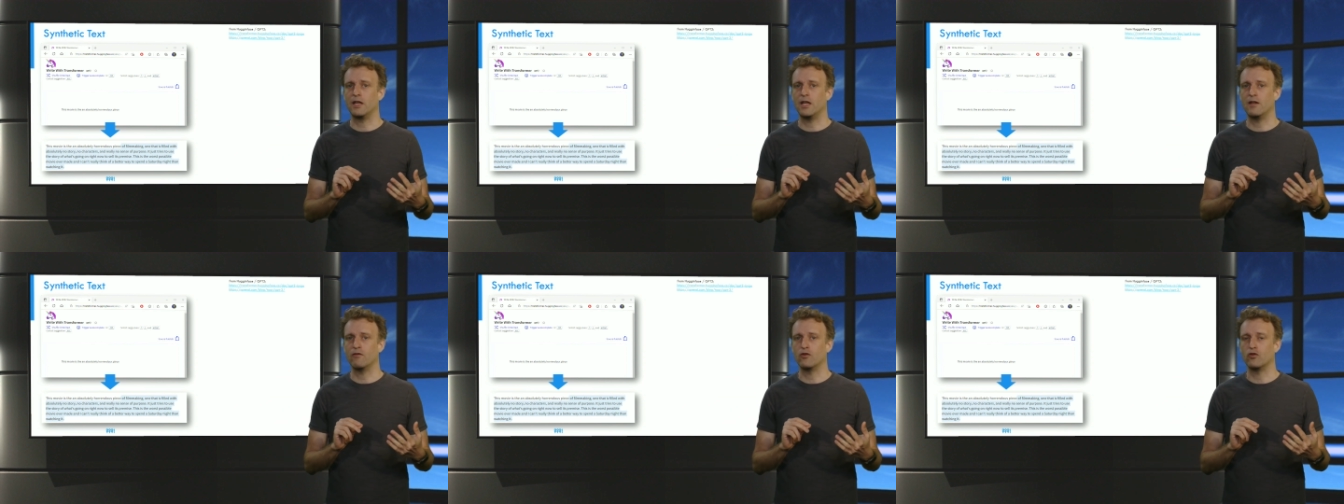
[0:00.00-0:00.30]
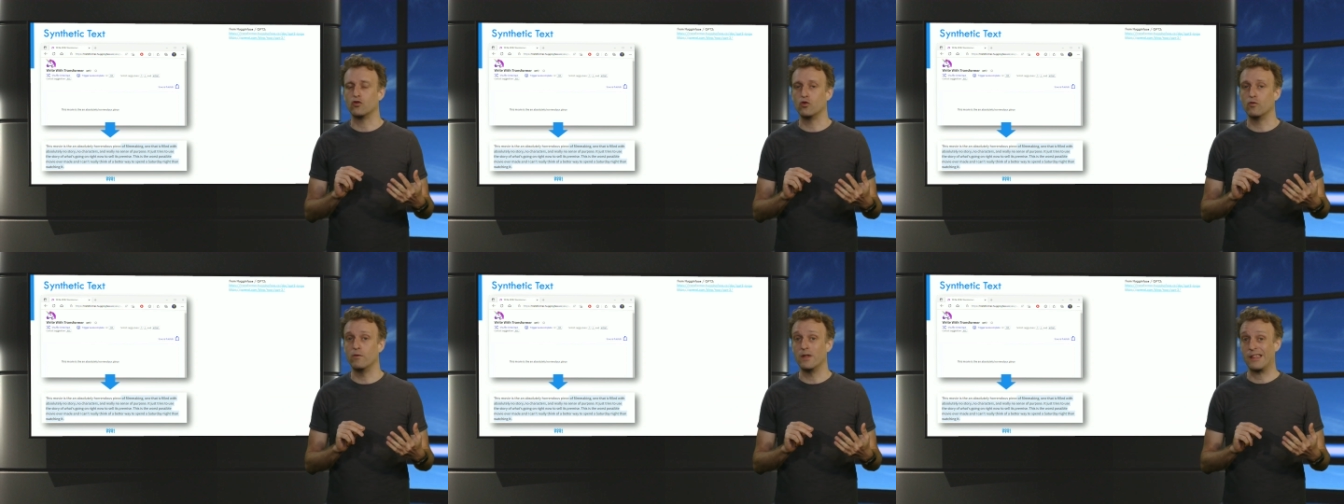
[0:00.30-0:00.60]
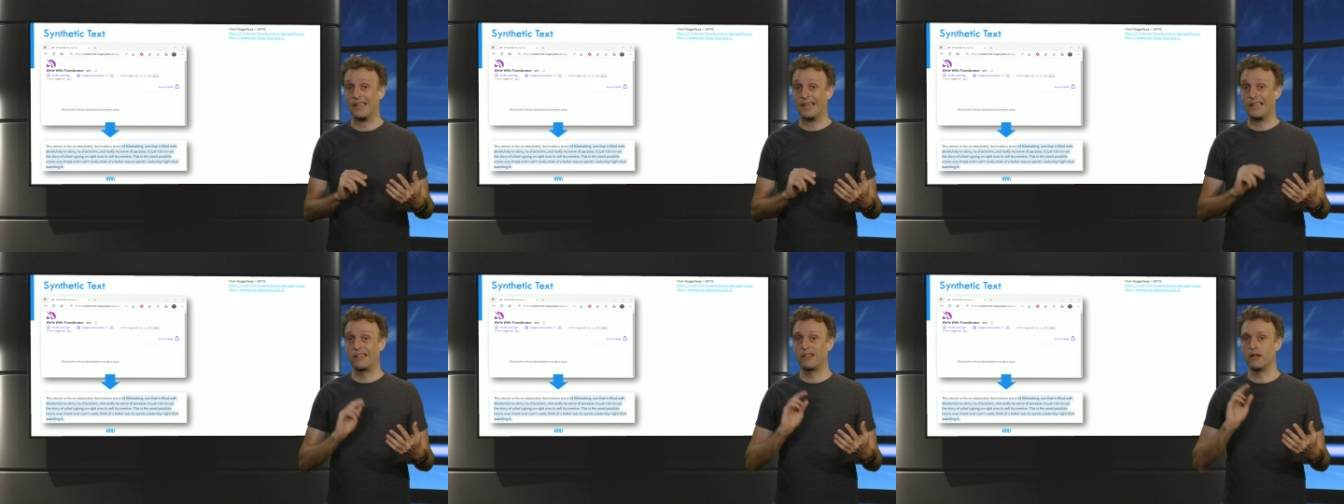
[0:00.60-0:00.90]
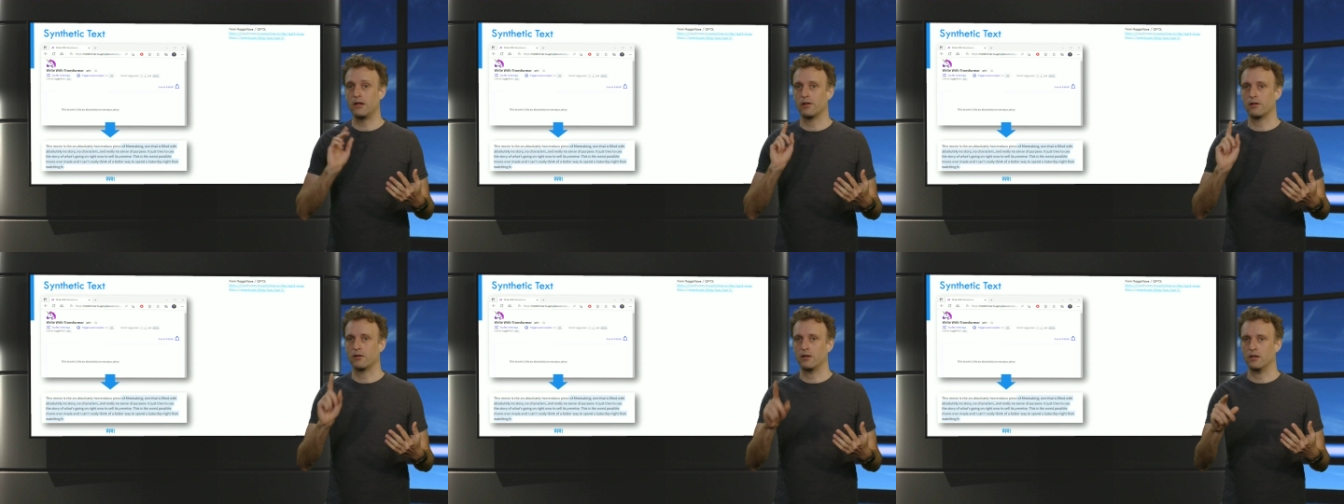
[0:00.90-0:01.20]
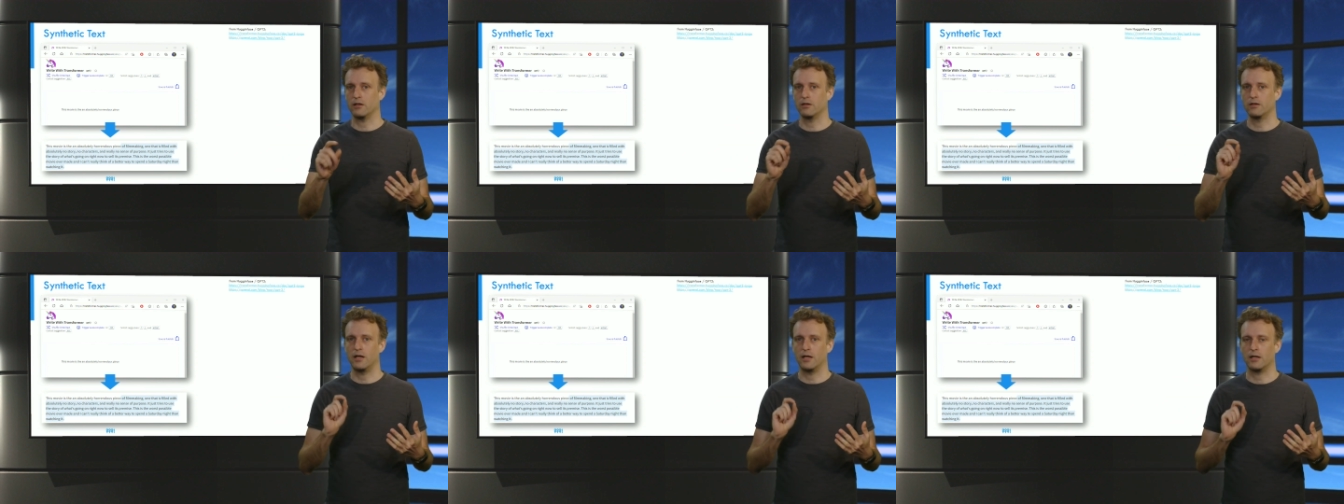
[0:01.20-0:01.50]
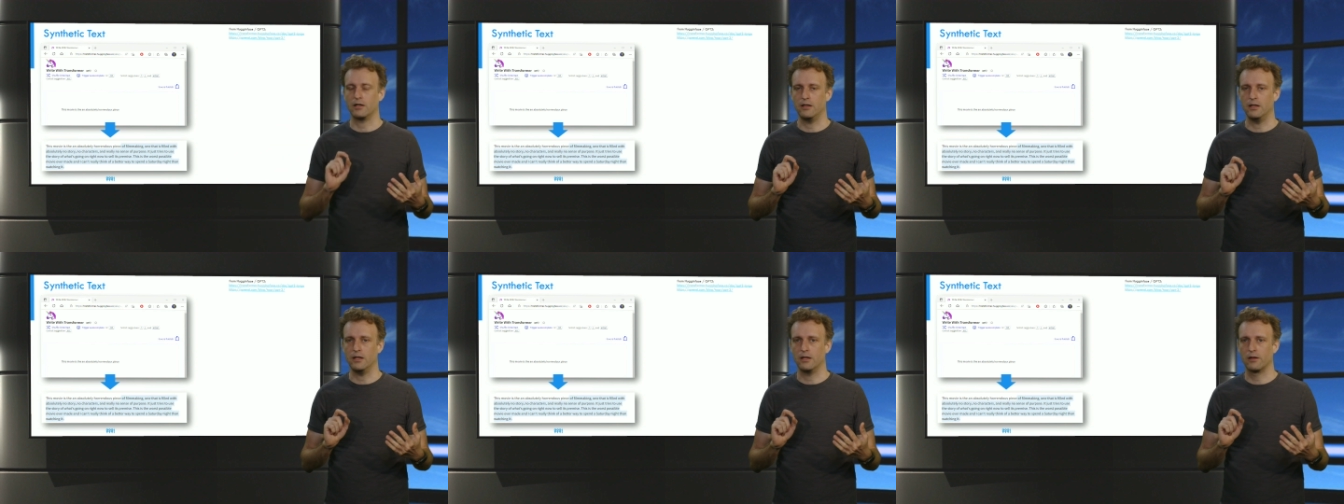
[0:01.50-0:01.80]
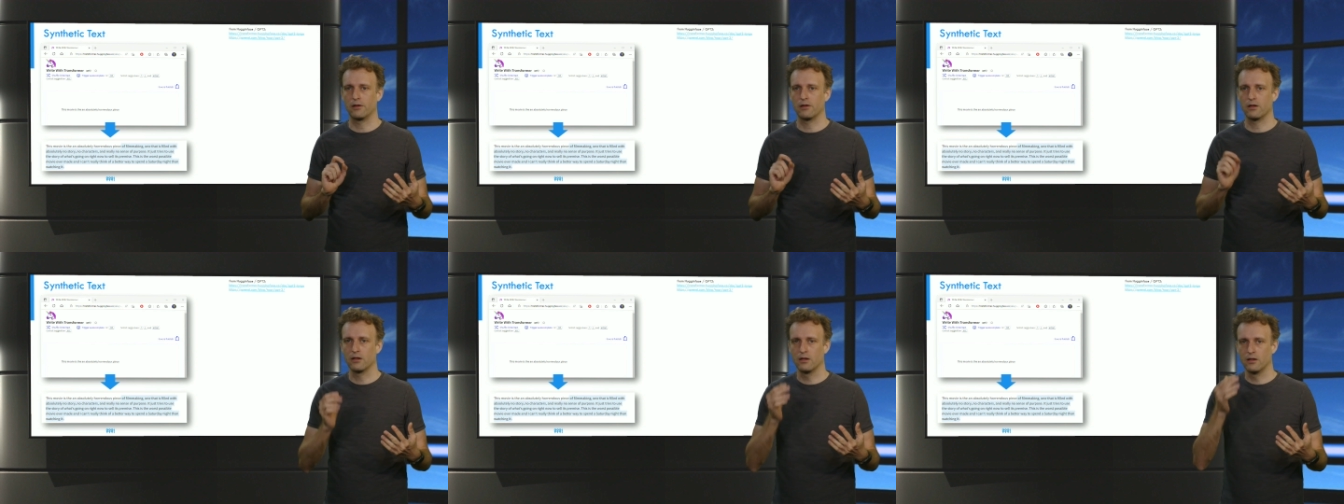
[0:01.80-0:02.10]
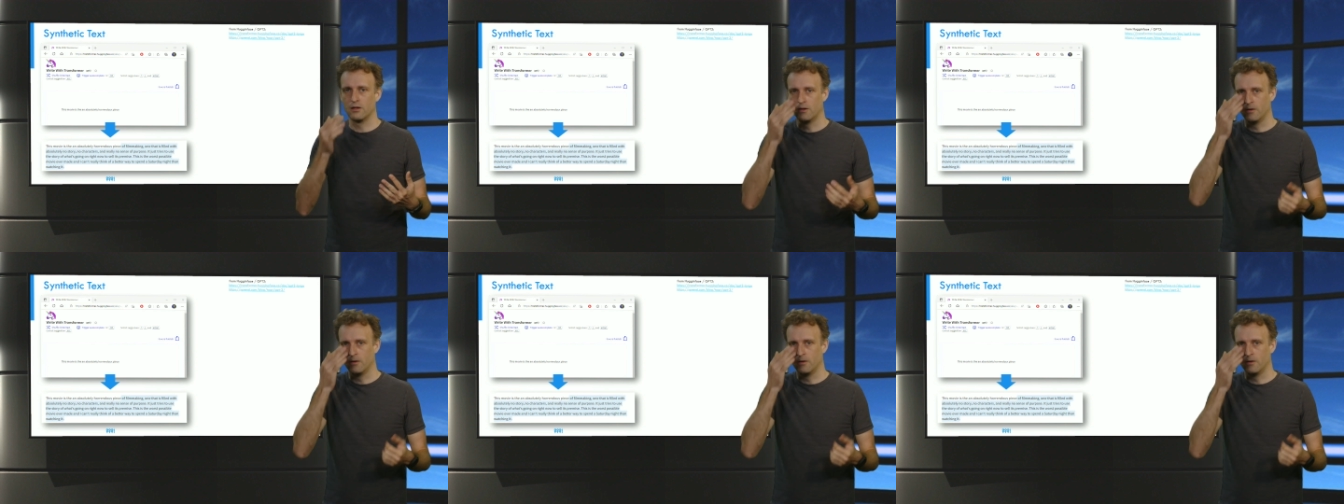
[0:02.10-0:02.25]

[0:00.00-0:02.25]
even do with existing techniques.